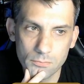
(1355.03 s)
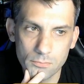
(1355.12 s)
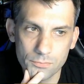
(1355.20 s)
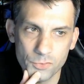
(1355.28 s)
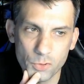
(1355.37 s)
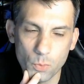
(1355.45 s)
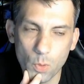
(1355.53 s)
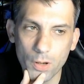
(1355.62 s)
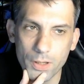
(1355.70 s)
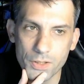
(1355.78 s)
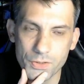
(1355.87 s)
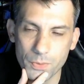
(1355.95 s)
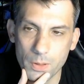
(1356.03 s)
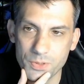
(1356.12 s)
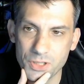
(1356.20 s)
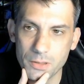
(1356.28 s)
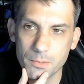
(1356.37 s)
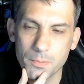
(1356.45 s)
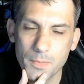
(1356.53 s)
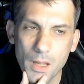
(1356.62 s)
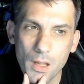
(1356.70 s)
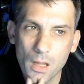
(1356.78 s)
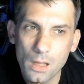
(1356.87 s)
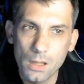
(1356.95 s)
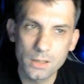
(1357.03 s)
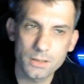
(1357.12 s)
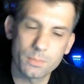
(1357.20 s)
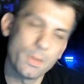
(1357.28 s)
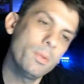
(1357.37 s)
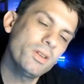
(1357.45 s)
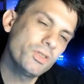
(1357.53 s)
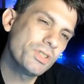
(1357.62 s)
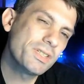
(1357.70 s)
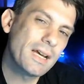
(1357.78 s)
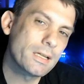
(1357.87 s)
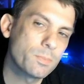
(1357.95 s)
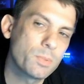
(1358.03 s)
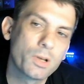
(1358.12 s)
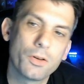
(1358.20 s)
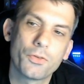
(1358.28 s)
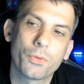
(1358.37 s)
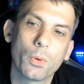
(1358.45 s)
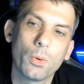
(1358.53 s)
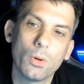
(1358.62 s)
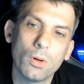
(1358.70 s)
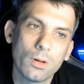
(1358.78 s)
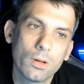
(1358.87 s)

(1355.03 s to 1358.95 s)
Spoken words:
Jawari Disruption. So maybe it's just Esper Control.